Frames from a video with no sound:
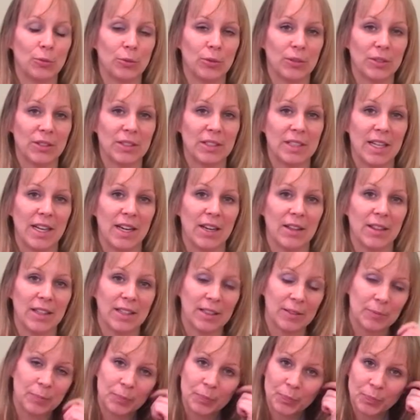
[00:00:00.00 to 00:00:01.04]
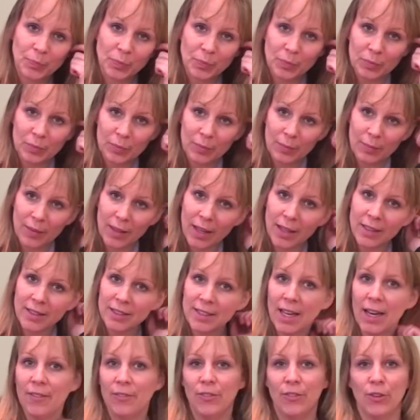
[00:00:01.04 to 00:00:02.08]
will stay on the
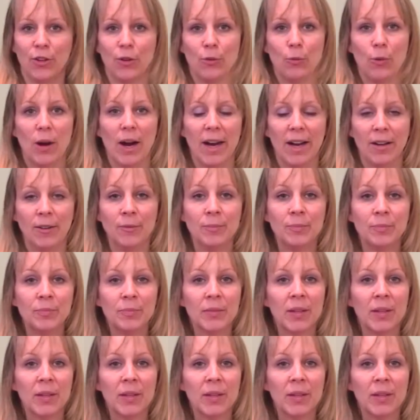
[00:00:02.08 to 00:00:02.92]
set for a while.